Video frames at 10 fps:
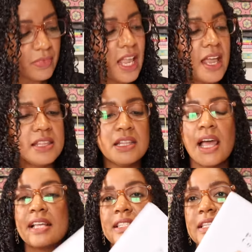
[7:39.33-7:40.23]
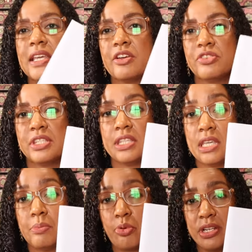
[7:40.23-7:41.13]
And then lastly, here's
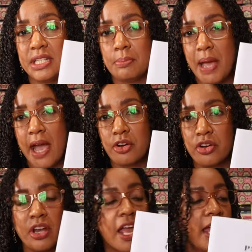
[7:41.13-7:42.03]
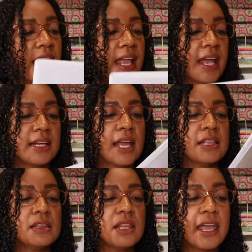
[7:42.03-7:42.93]
the printed pattern. And I
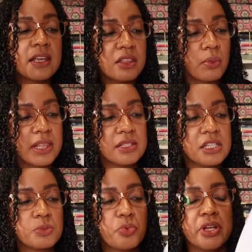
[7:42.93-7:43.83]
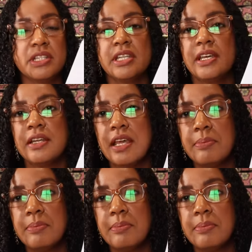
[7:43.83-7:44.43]
like the way this is printed,